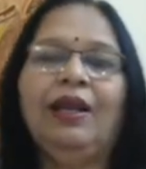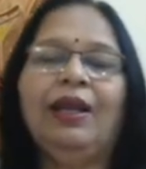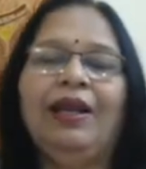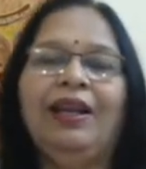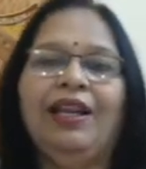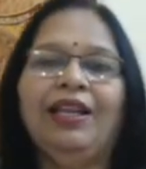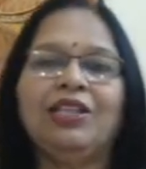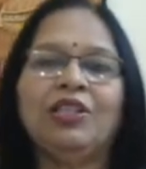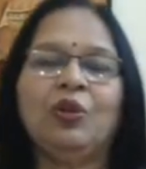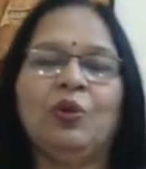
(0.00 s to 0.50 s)

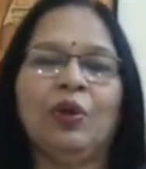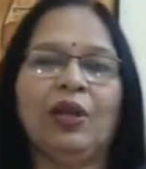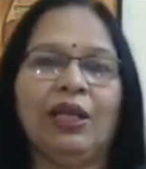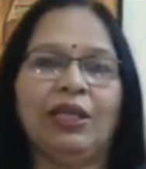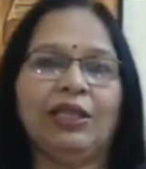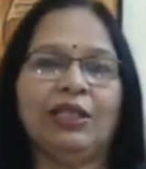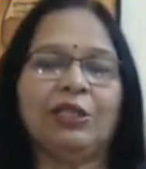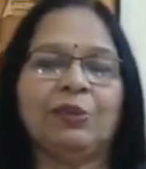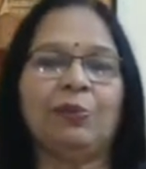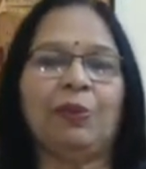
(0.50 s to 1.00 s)
Let's look at
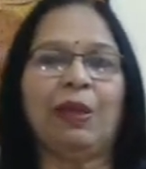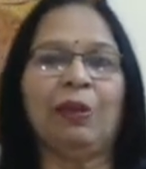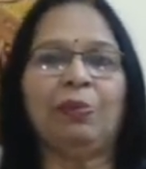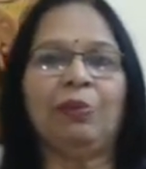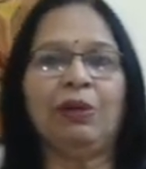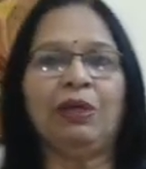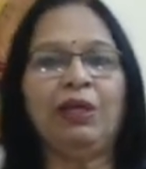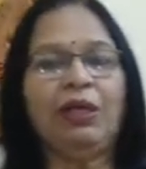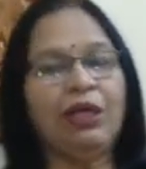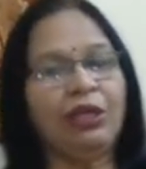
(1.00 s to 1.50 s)
this
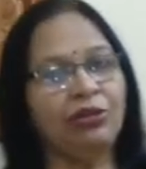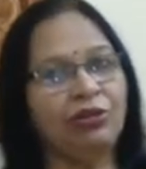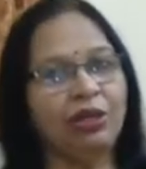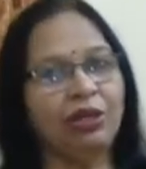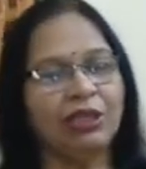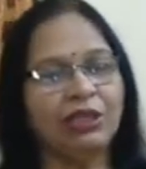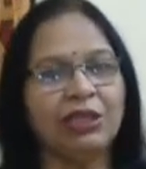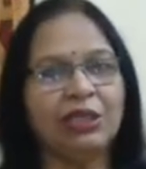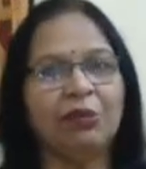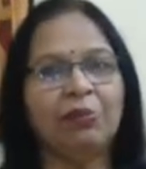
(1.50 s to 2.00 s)
paper, an
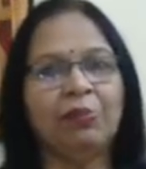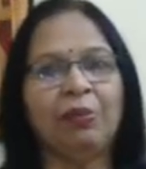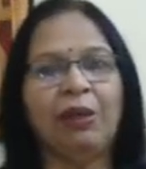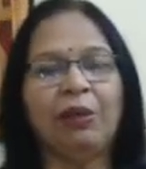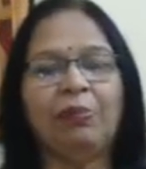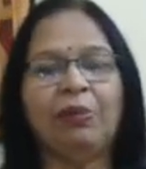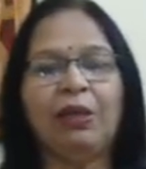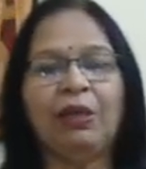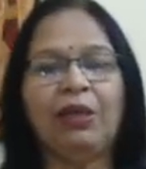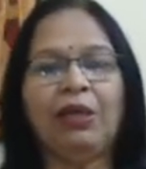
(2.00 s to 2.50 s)
interesting
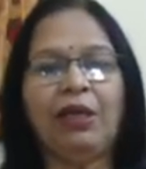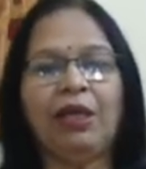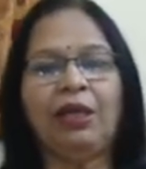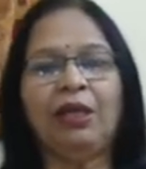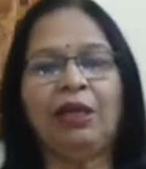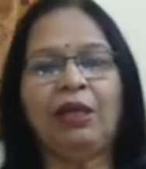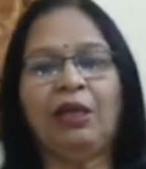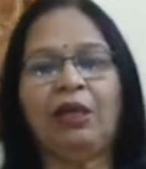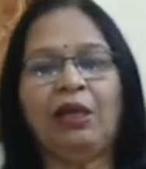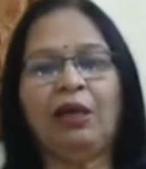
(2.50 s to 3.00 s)
paper
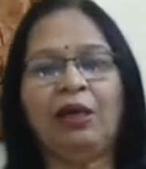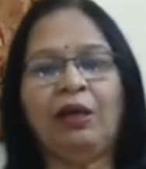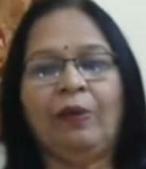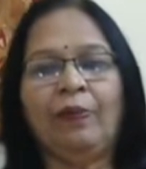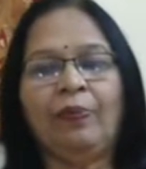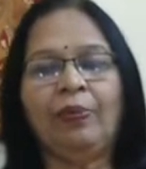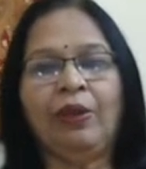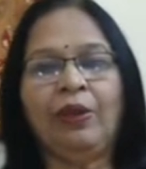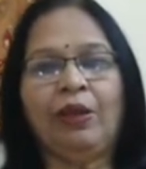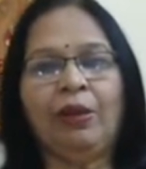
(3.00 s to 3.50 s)

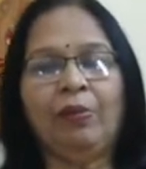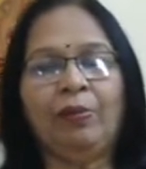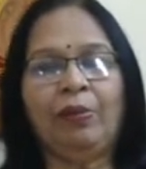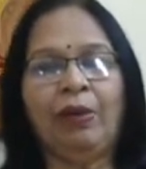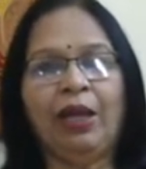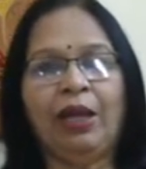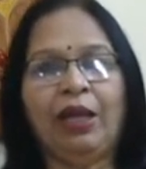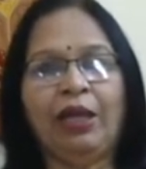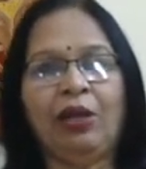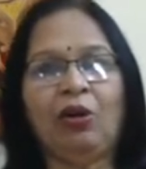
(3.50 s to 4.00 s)

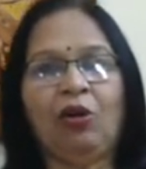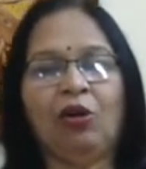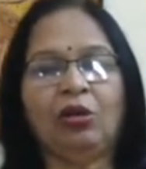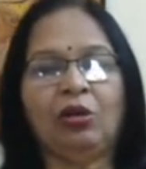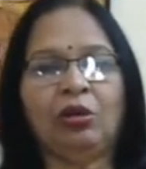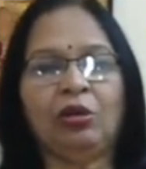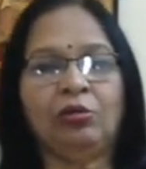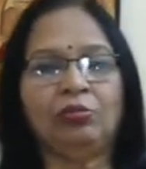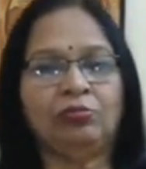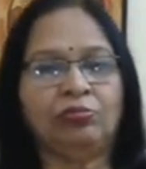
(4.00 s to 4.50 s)
by
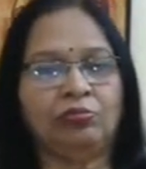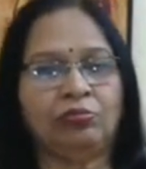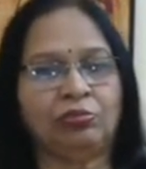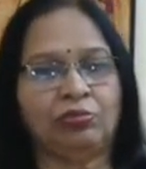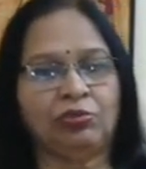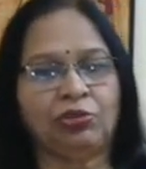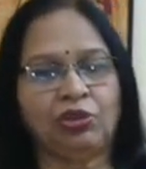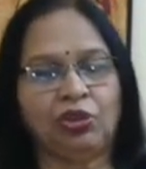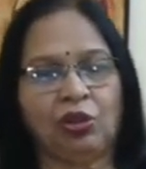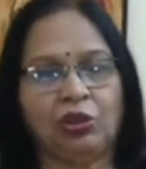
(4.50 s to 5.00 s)

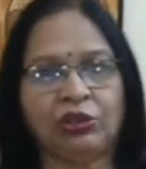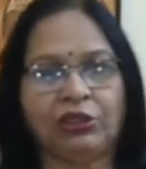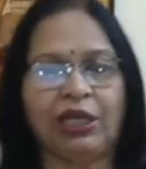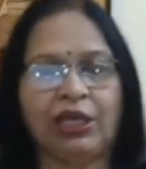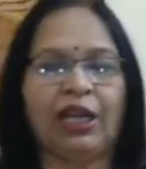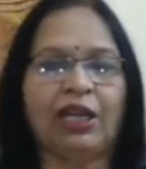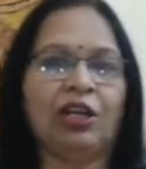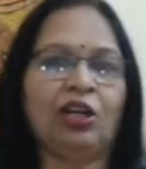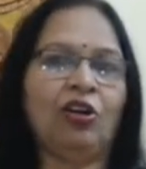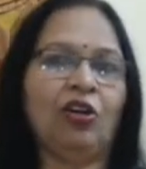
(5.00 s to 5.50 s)
George
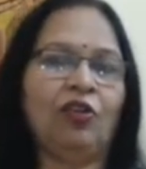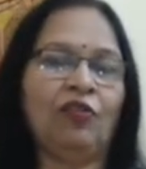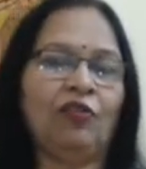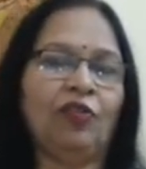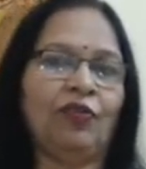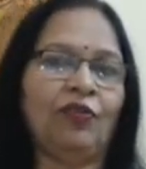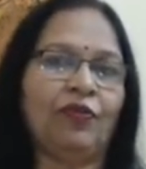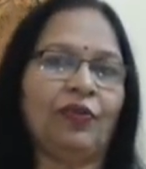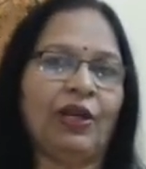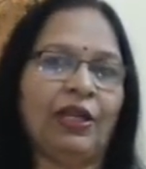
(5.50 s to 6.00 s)
Akerlof
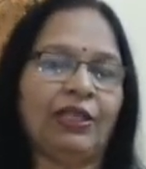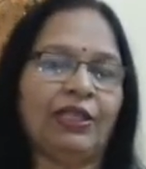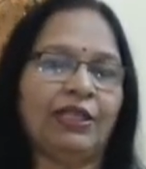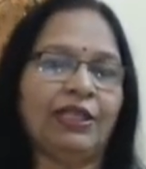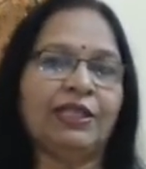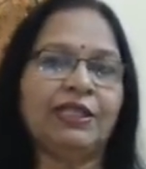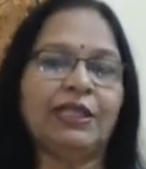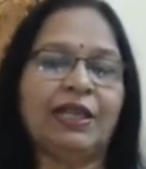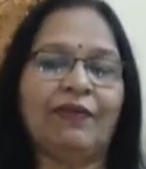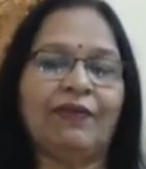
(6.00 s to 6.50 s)
of
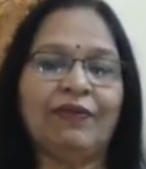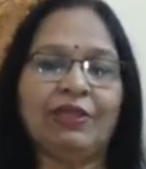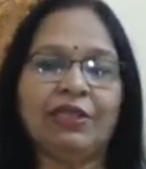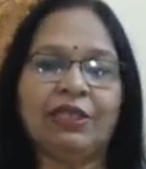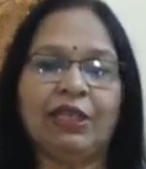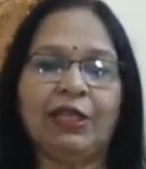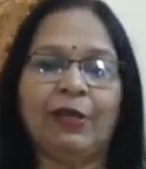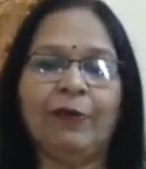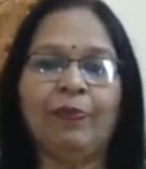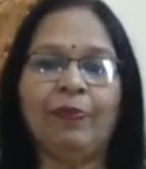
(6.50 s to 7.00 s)

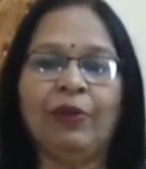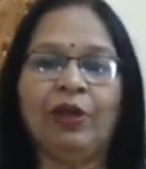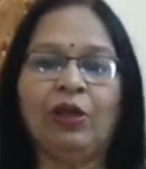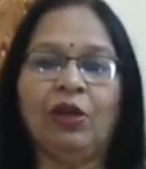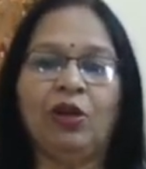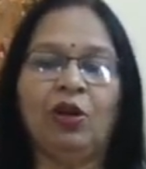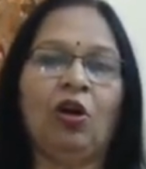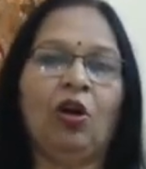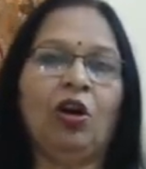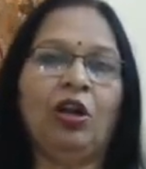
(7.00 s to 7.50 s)
1970
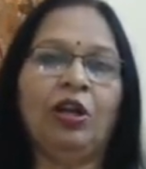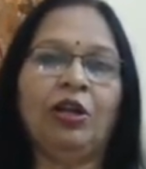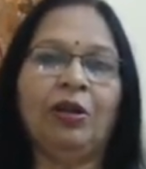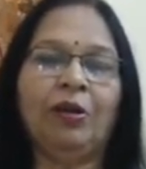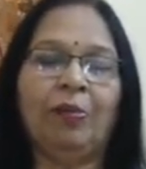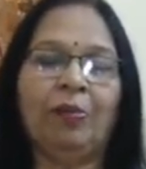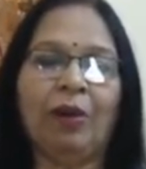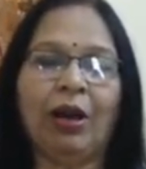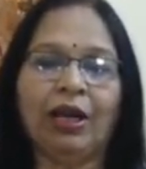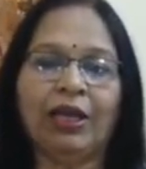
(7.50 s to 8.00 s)
called
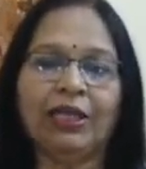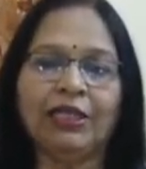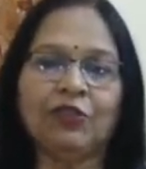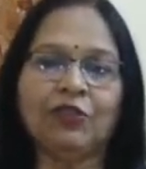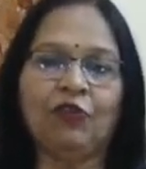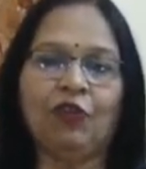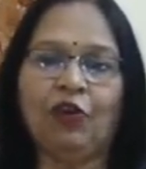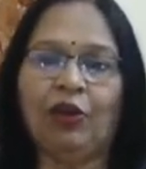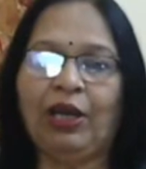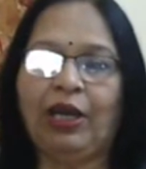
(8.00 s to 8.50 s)
Markets
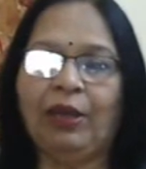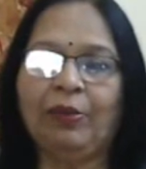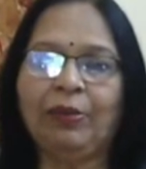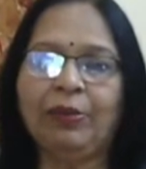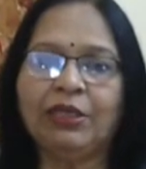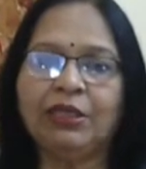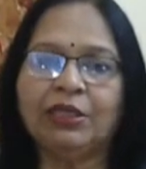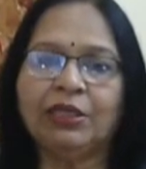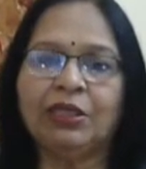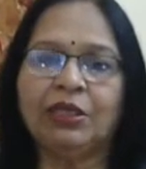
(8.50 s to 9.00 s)
for
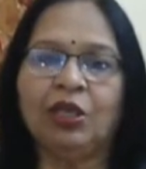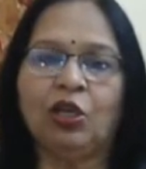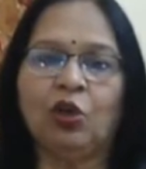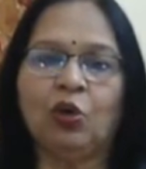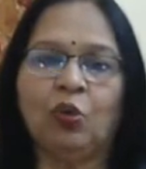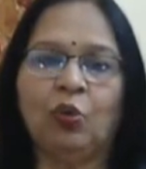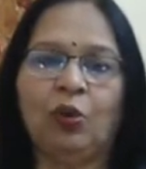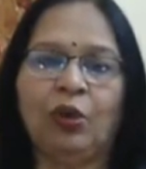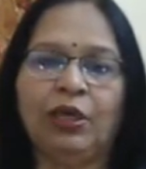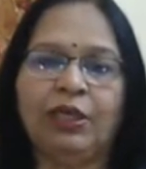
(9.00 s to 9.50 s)
Lemons,
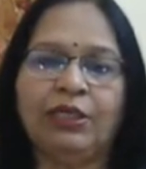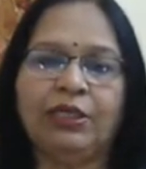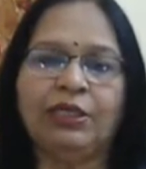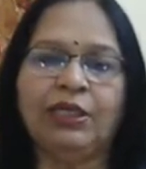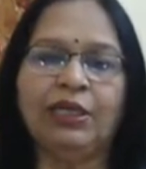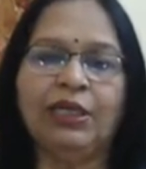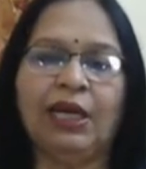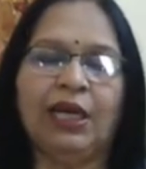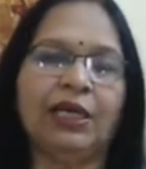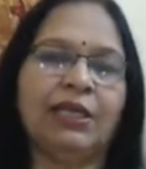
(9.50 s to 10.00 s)

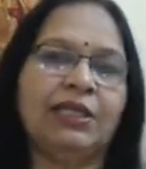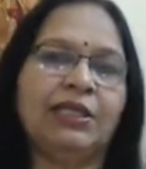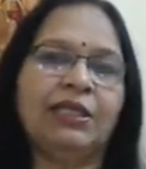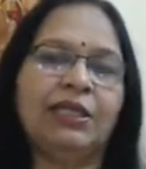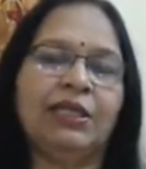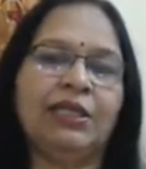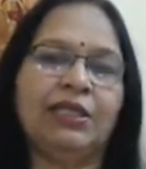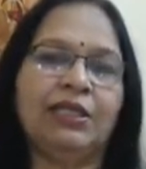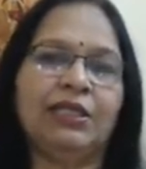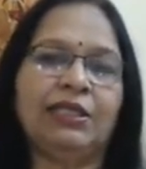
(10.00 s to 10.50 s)
Quality,
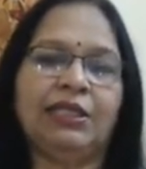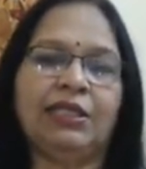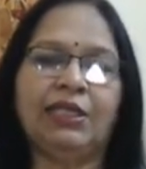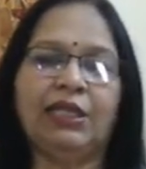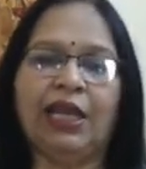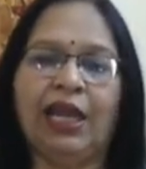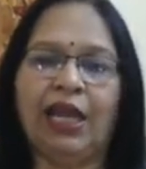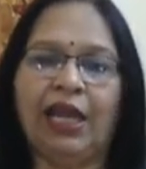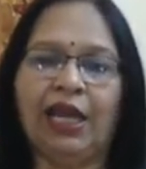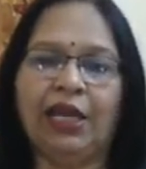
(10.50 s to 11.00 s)
Uncertainty
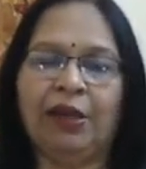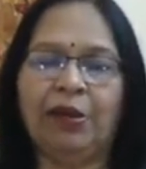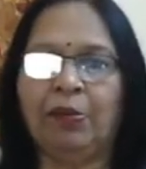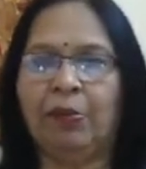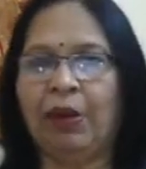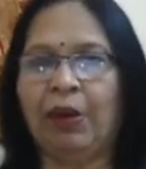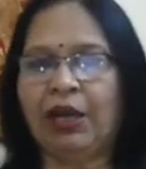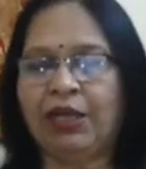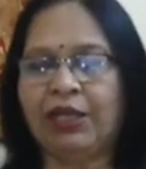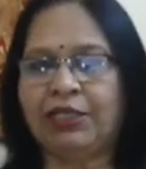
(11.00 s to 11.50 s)
and
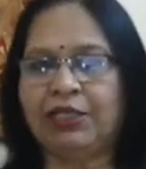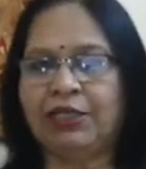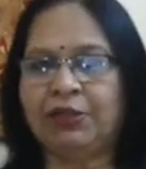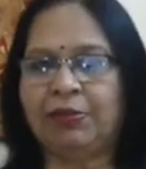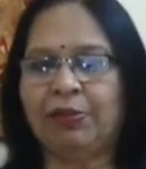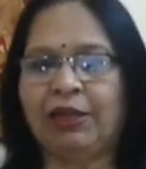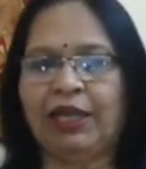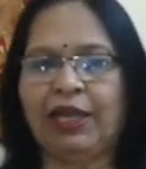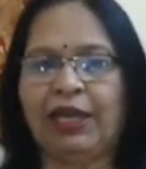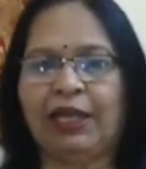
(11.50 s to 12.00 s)
Market
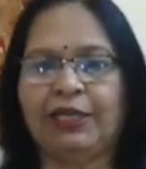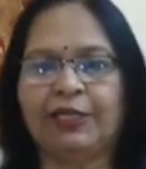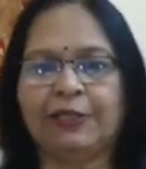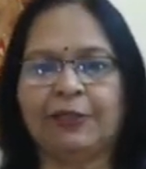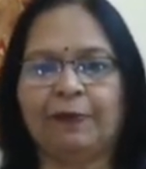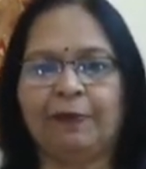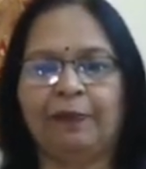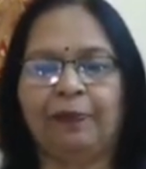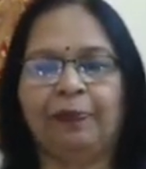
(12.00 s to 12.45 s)
Mechanism.